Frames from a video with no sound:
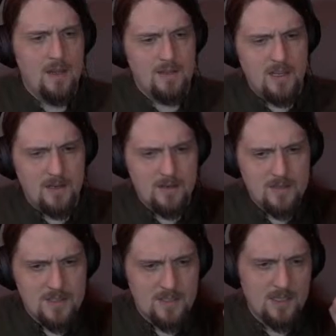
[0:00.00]
And there,
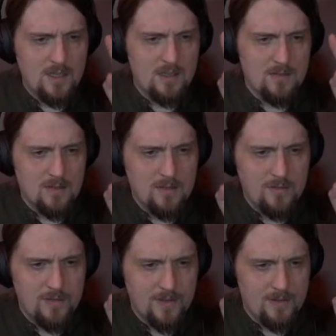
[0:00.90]
sticking in her little
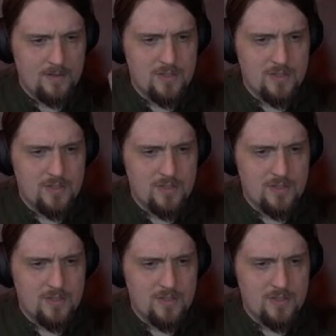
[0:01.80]
finger,